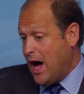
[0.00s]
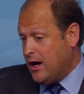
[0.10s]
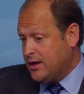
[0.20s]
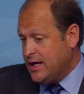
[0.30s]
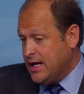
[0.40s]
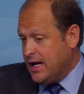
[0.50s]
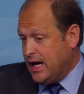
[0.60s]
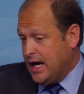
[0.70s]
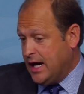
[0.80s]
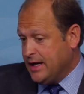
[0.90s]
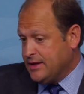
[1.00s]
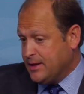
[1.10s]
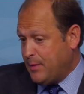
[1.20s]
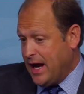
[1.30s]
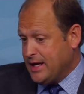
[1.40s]
while,
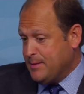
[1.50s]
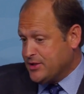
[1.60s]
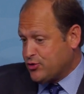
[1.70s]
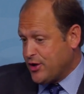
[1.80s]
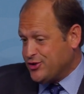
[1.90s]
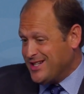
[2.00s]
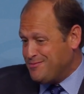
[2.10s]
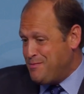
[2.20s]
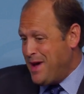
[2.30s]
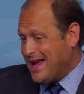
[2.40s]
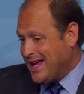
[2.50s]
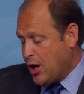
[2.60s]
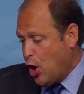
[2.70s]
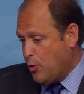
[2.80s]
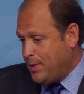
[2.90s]
the Biden administration is
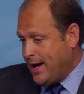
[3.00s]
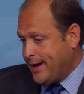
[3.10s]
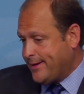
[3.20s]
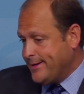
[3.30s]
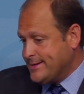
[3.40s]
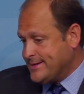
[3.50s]
begging OPEC,